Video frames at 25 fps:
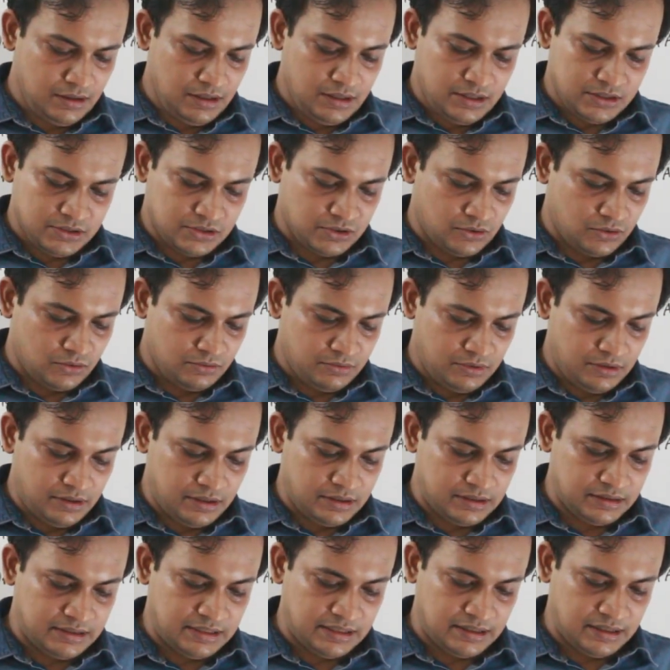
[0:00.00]

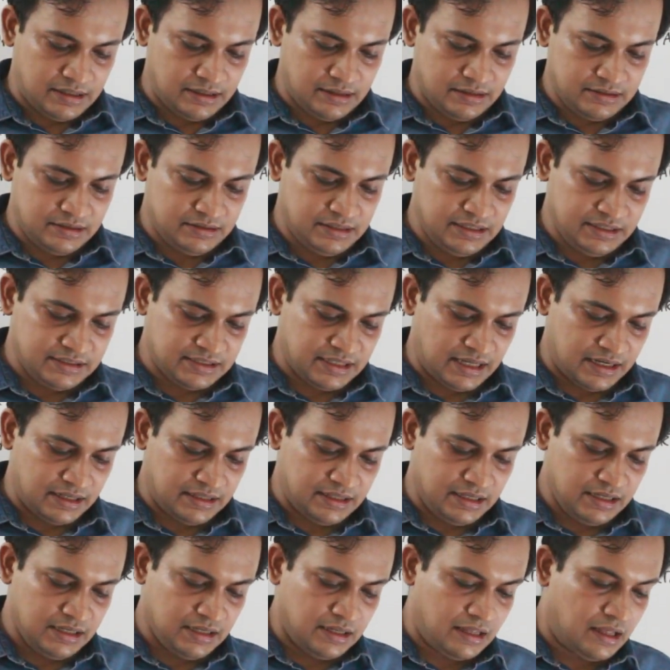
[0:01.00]
So these are
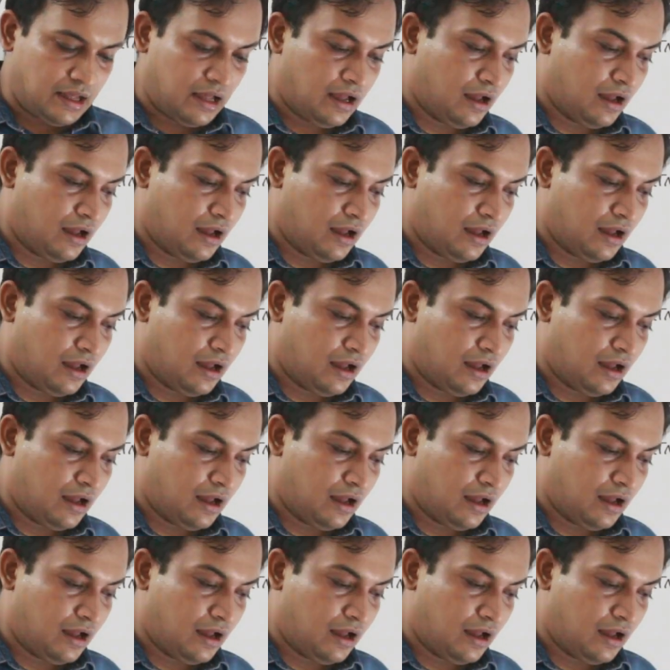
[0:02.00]
the